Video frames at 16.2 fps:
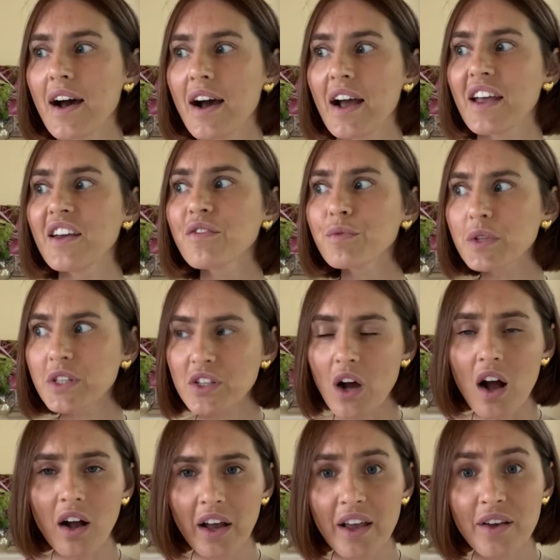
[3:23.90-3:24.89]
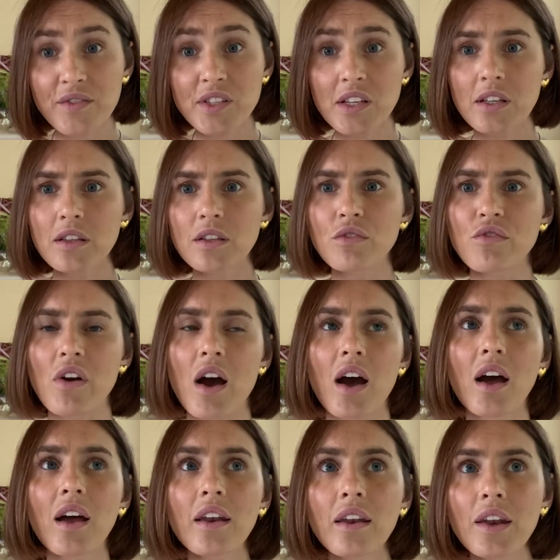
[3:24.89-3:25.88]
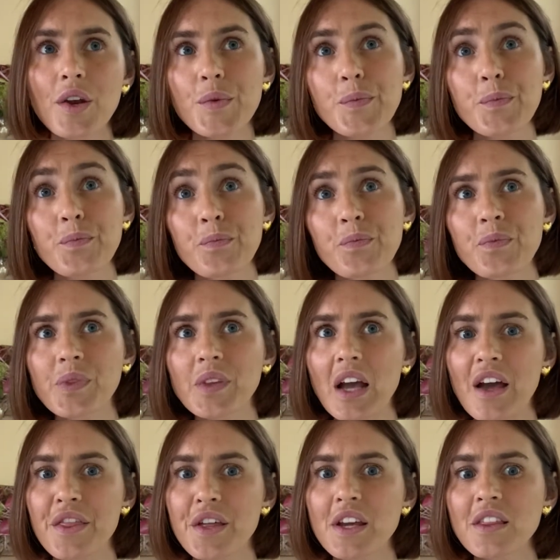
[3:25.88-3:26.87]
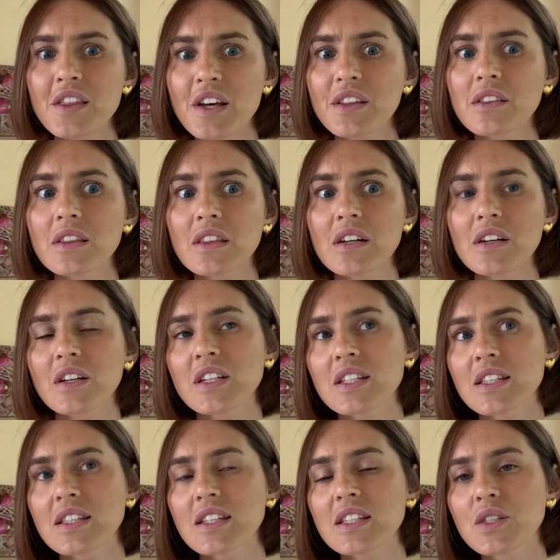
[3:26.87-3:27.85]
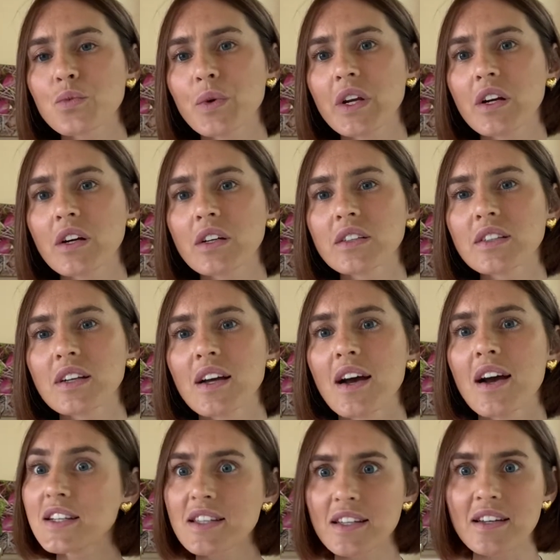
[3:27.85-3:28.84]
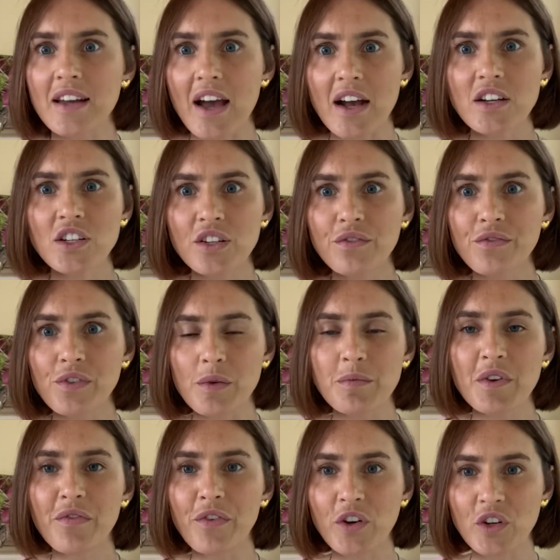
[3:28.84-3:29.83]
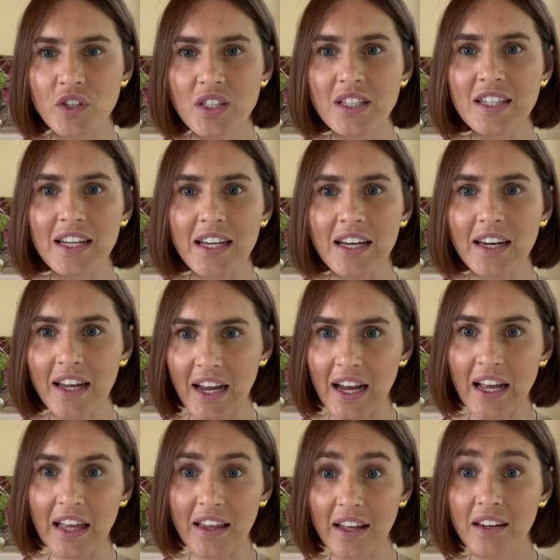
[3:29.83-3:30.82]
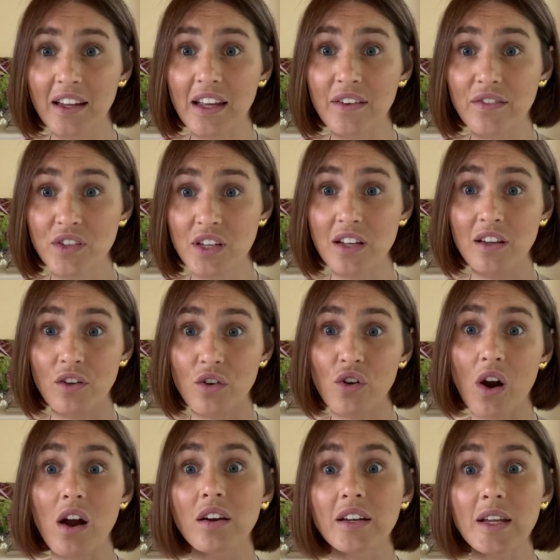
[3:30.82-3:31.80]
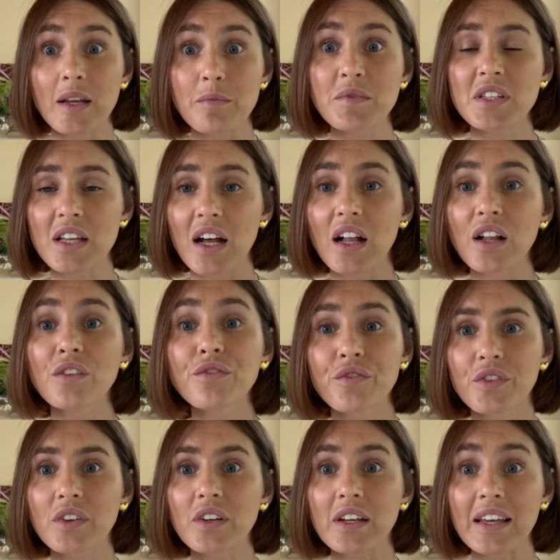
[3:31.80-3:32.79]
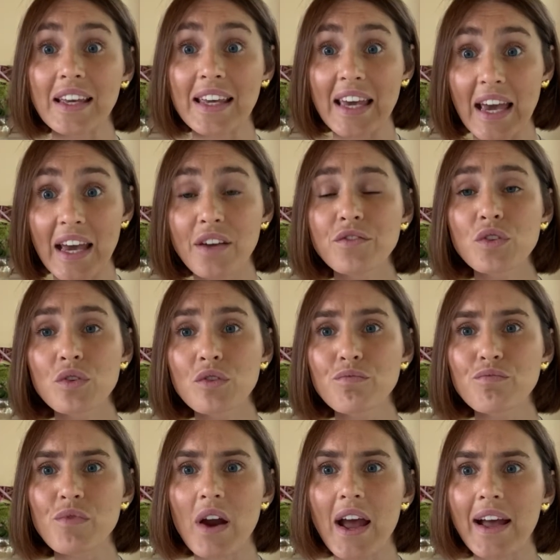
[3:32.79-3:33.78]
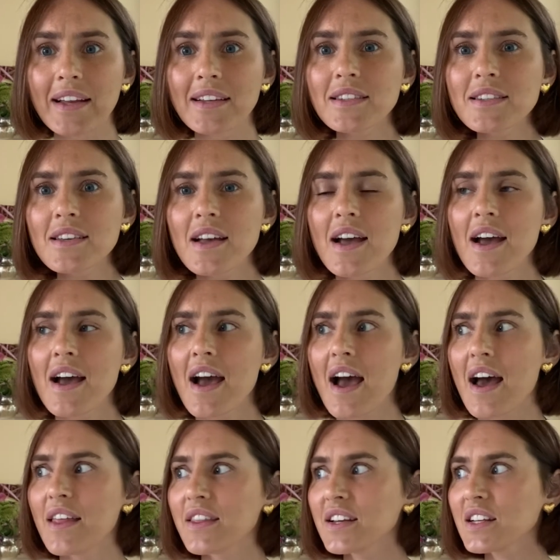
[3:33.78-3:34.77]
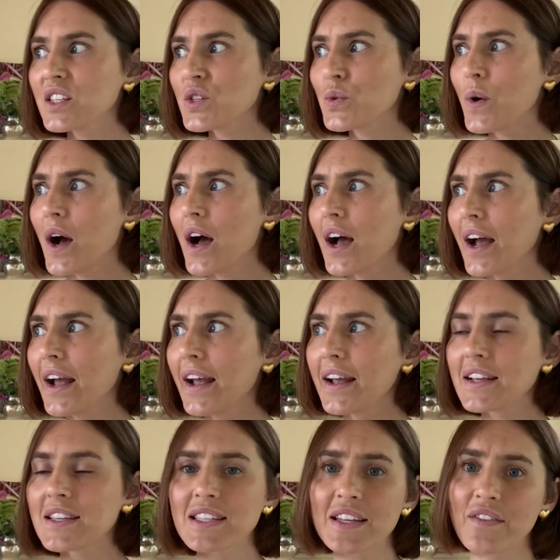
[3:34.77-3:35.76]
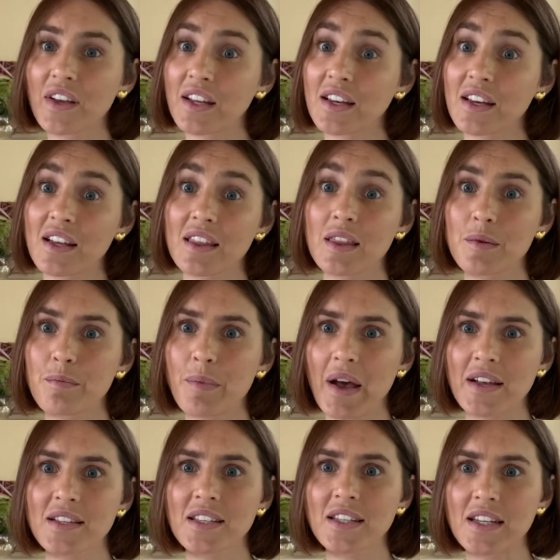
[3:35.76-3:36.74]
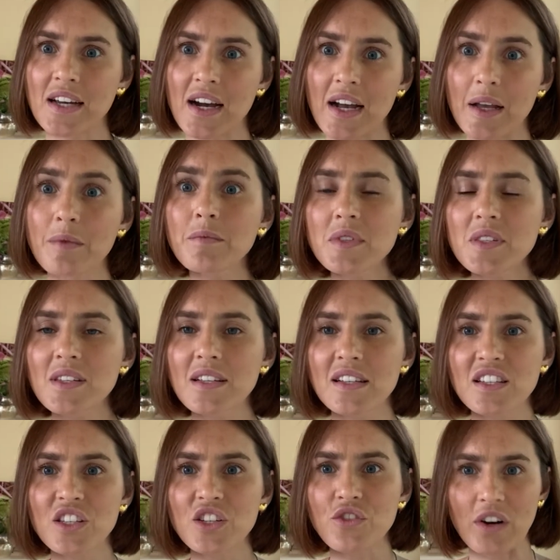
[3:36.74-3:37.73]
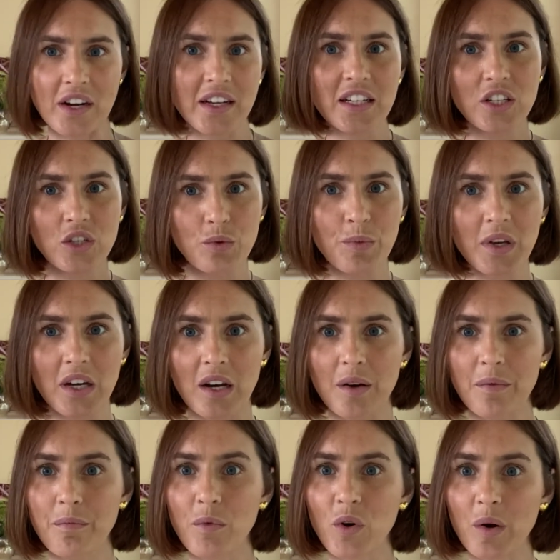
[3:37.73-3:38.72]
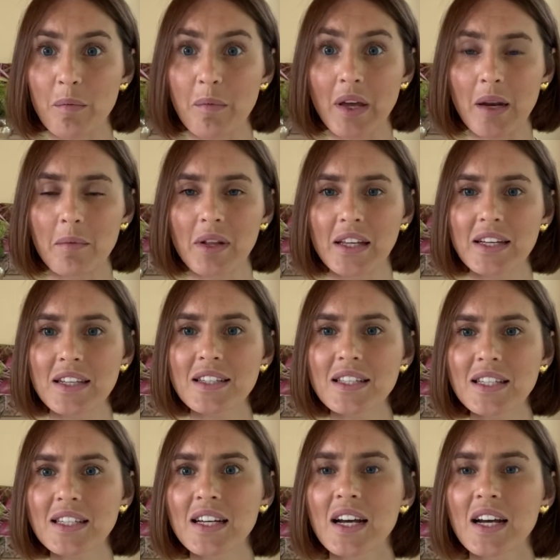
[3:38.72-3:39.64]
If we talk Yves Saint Laurent, I think that there is this weird disconnection from the first DNA that Yves Saint Laurent himself gave to the brand, and that's why it's living not the best times. It's trying to become more minimalist.